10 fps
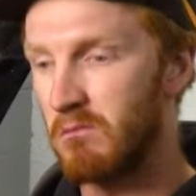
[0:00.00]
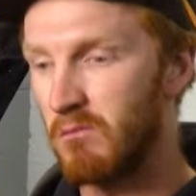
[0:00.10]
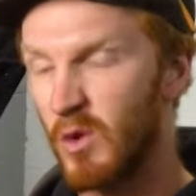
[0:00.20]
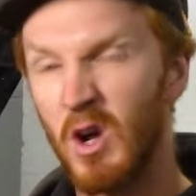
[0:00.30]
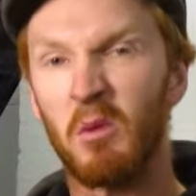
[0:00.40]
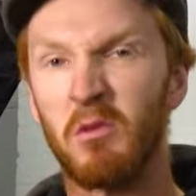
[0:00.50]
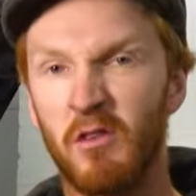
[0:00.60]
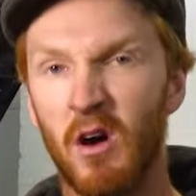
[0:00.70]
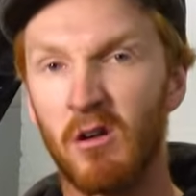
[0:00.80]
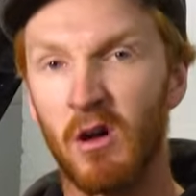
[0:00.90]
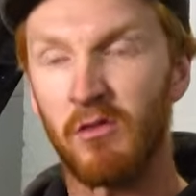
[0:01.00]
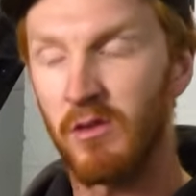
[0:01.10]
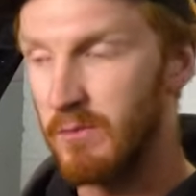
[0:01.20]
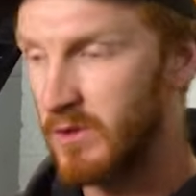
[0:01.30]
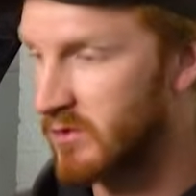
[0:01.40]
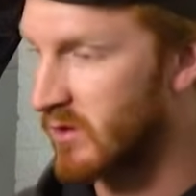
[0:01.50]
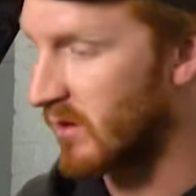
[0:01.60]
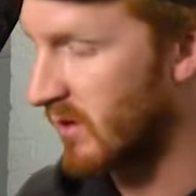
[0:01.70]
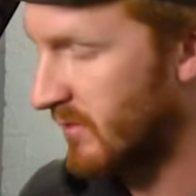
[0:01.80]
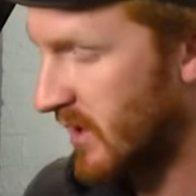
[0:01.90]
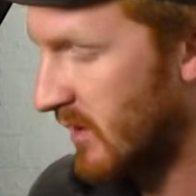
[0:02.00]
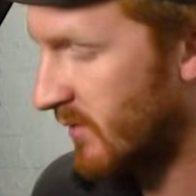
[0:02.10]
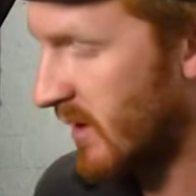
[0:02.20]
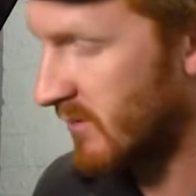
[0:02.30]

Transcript: we can't be far off. So if I